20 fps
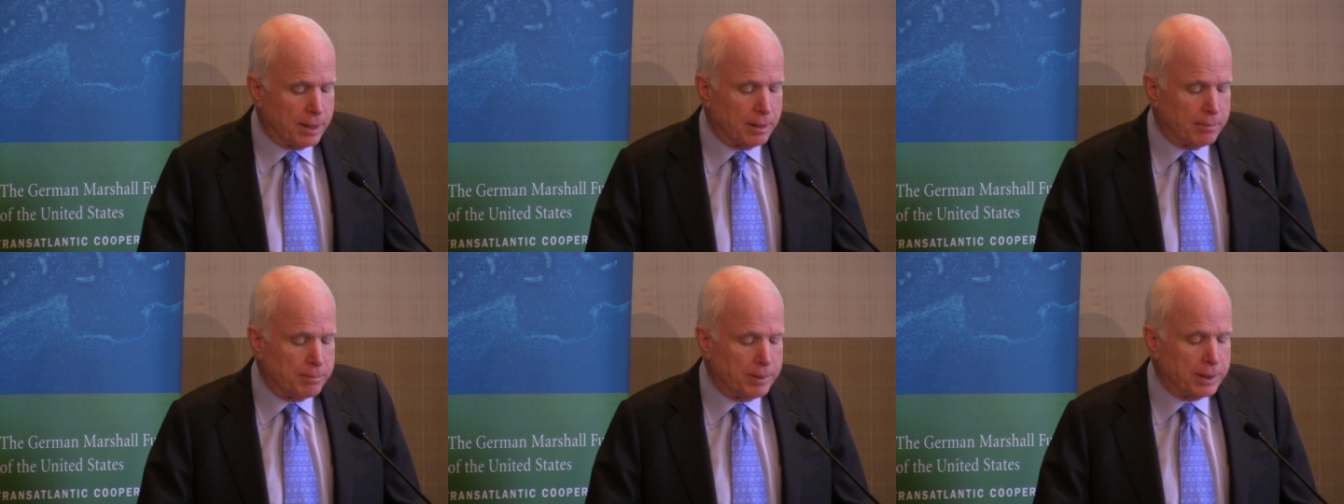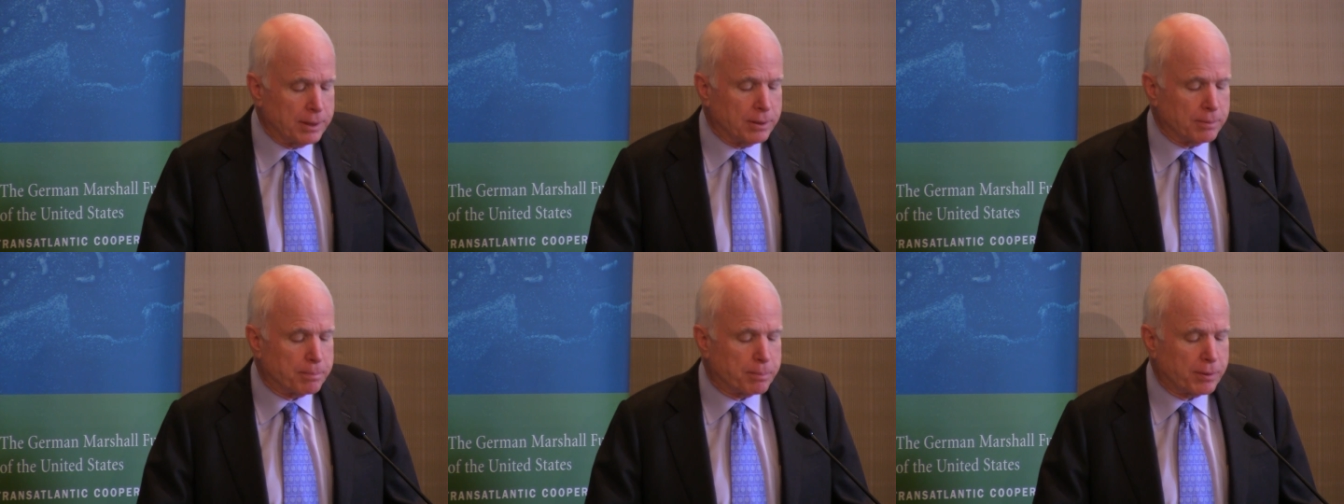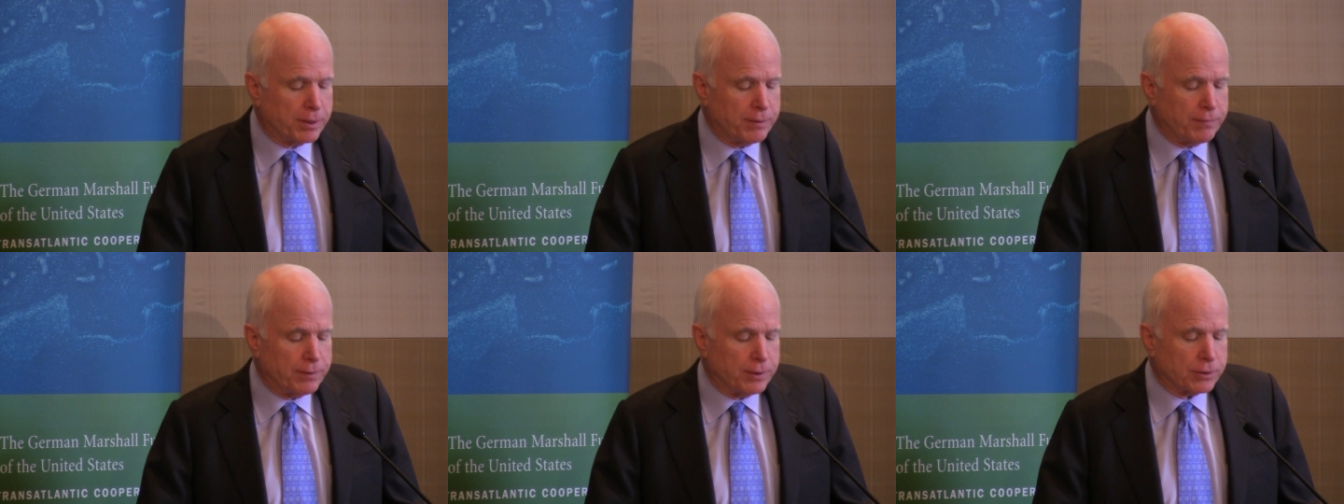amid the
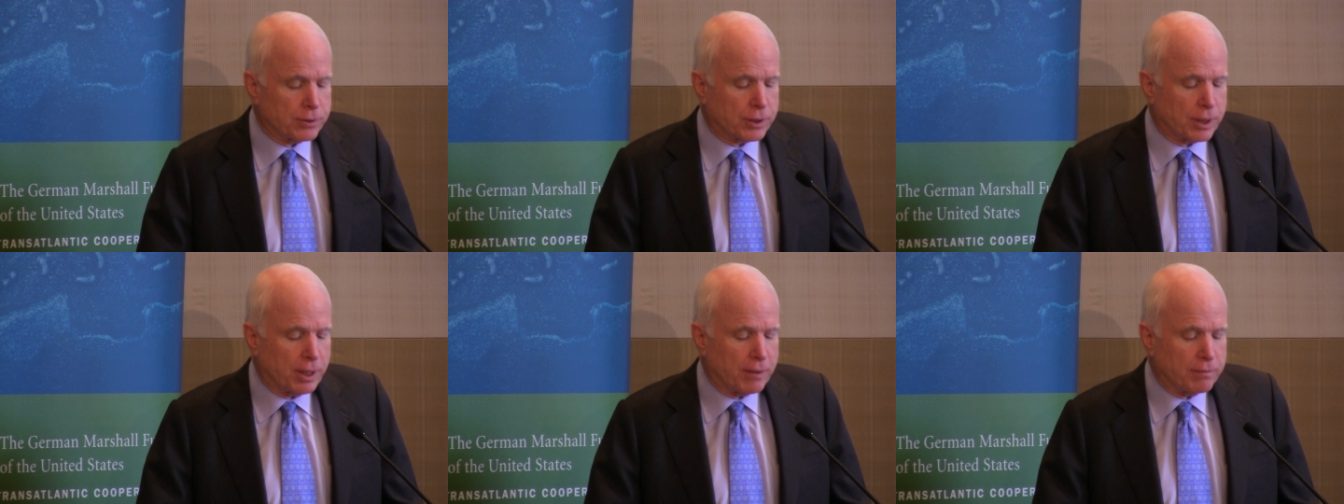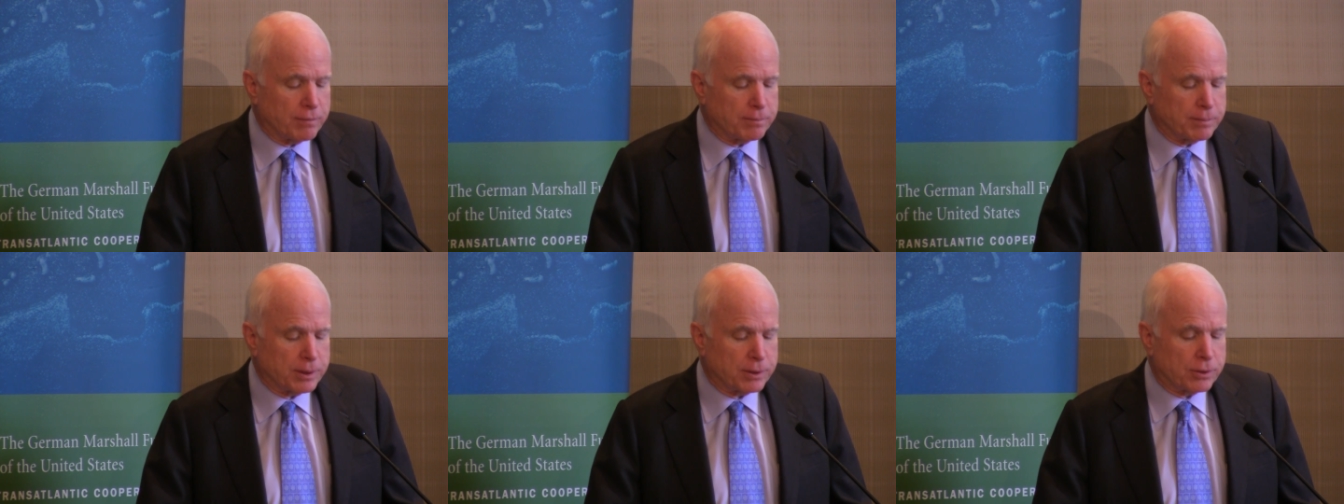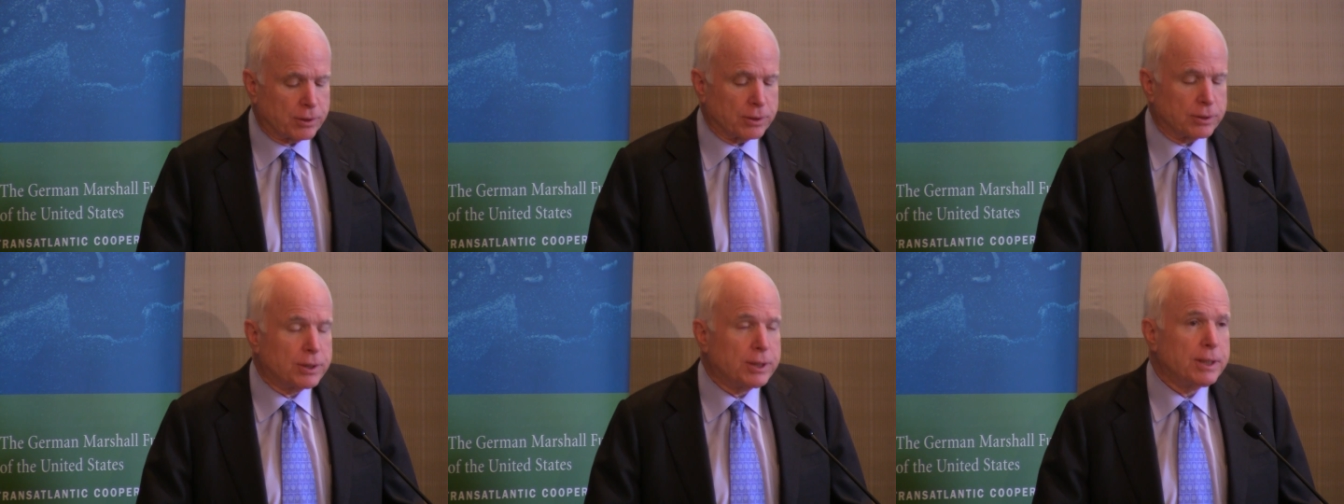previous
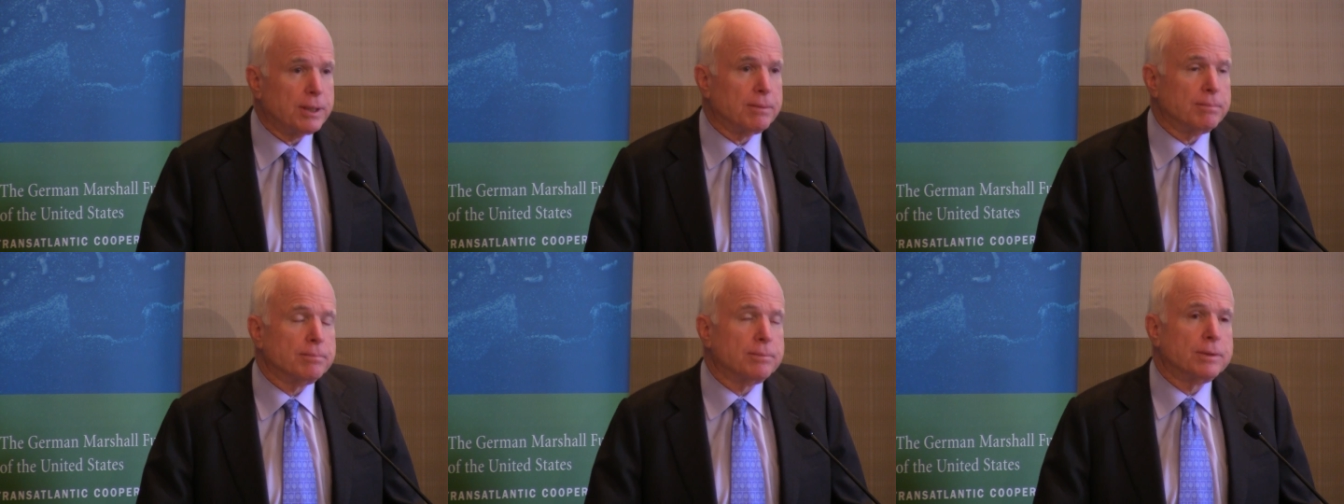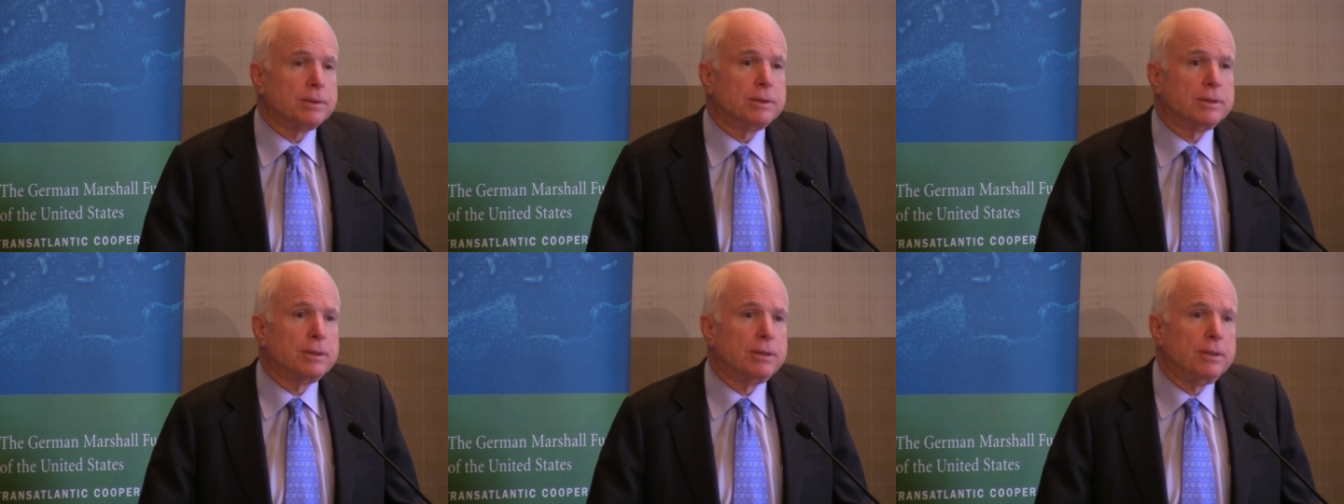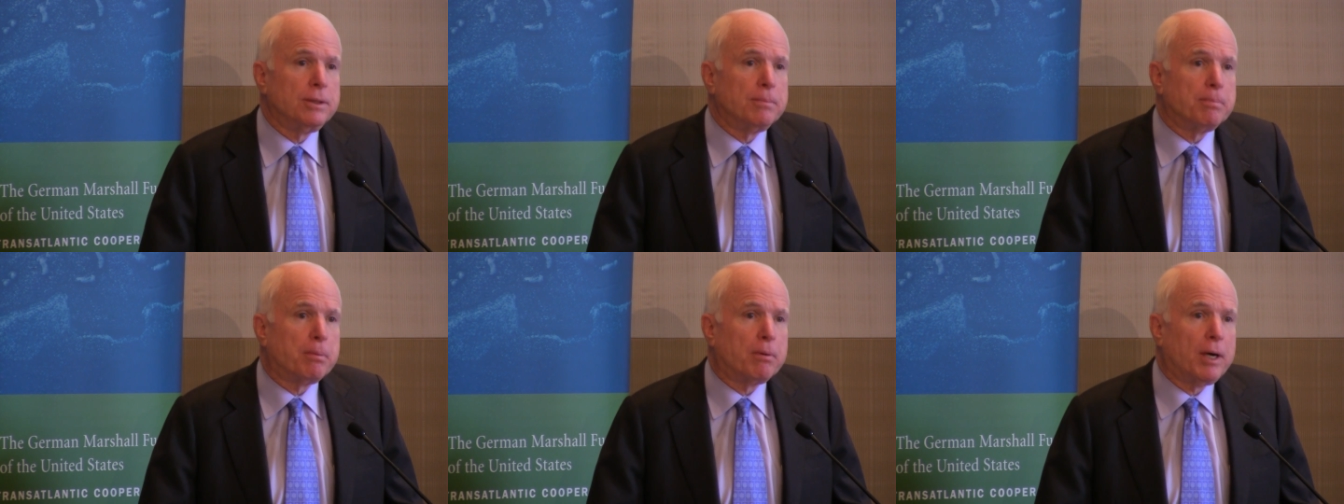government's attempt to
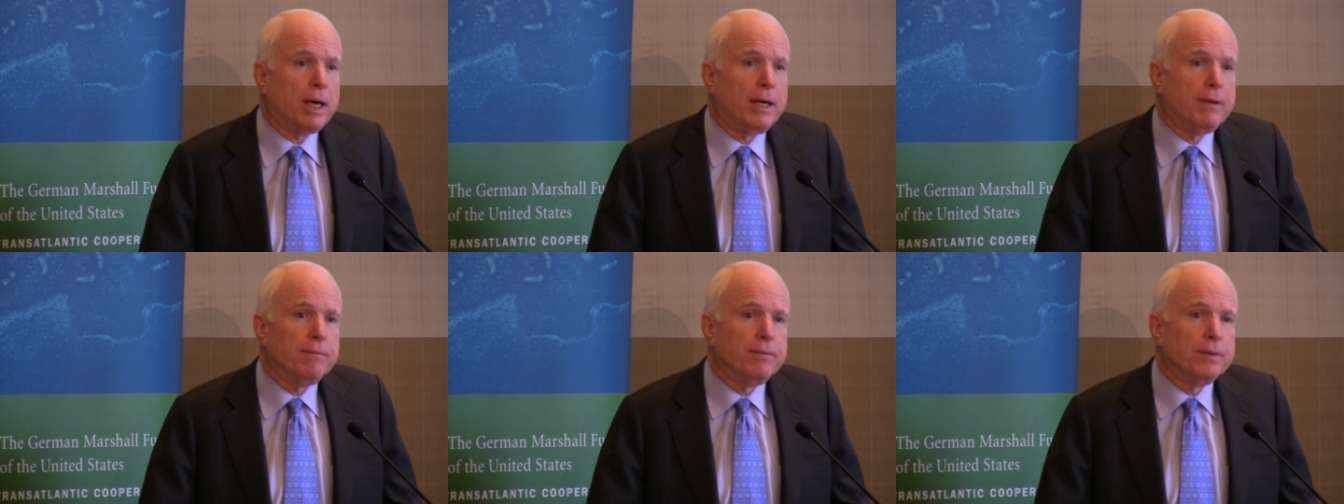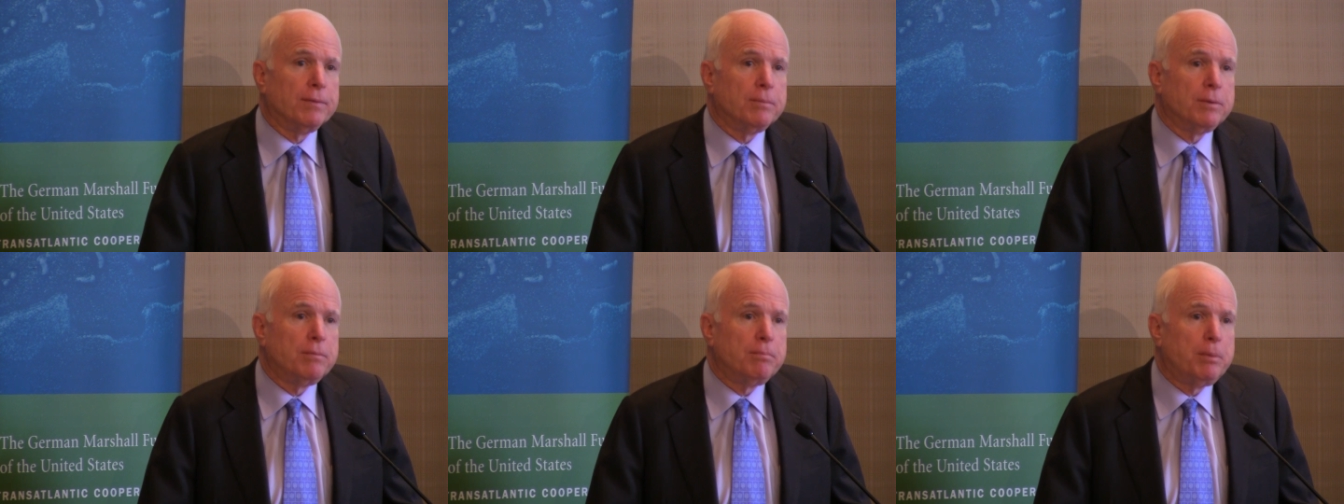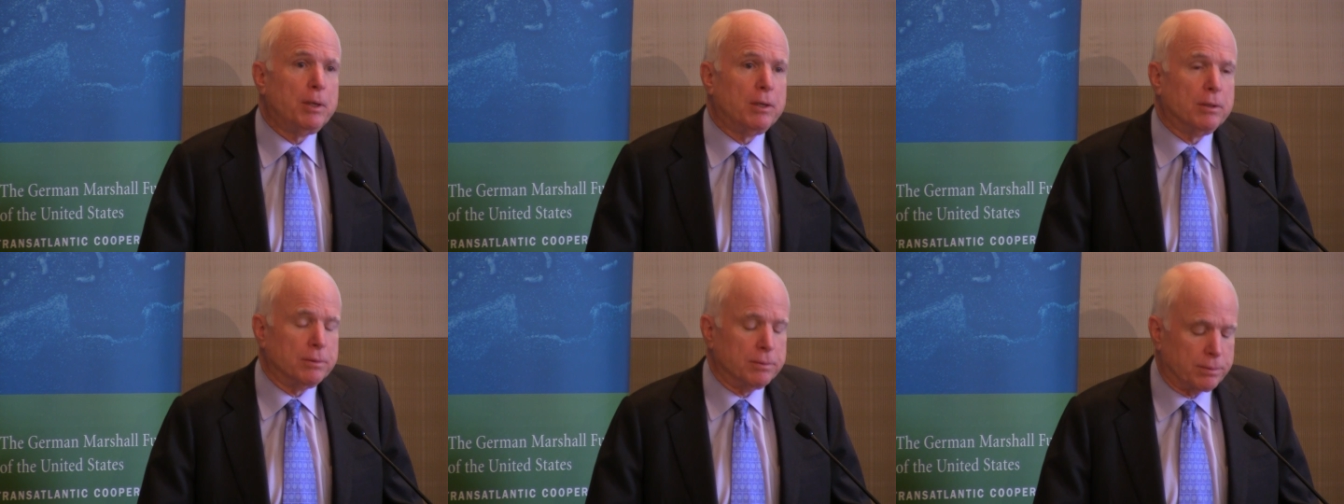deprive them of
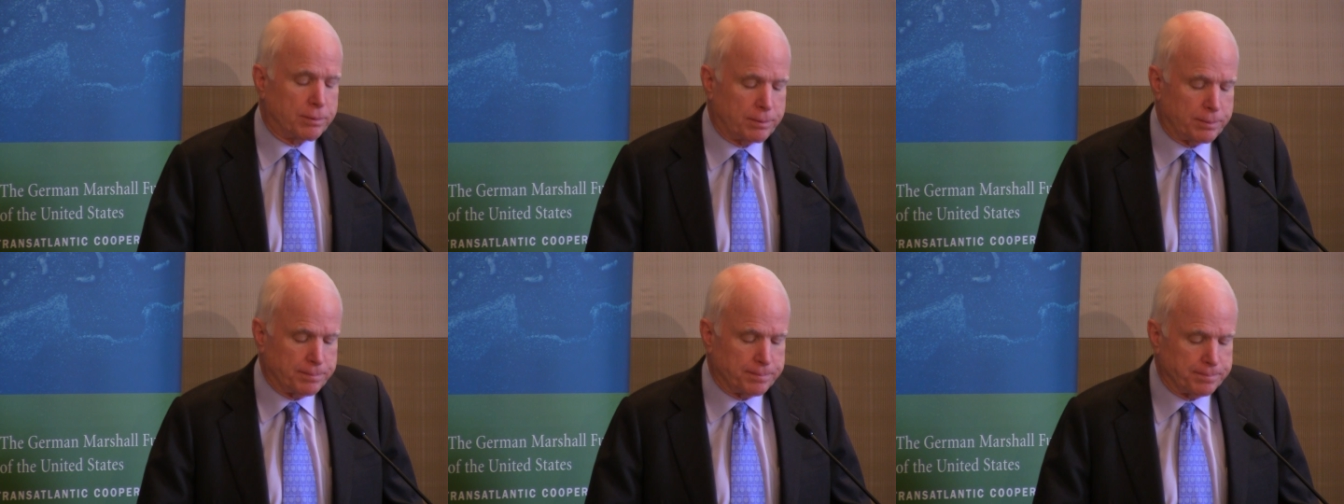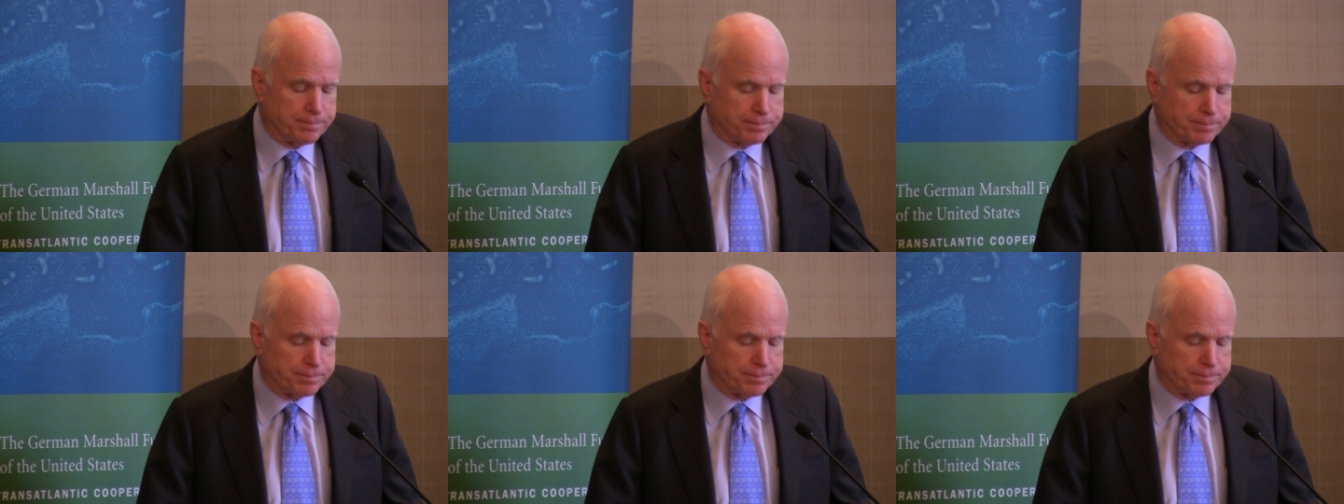both.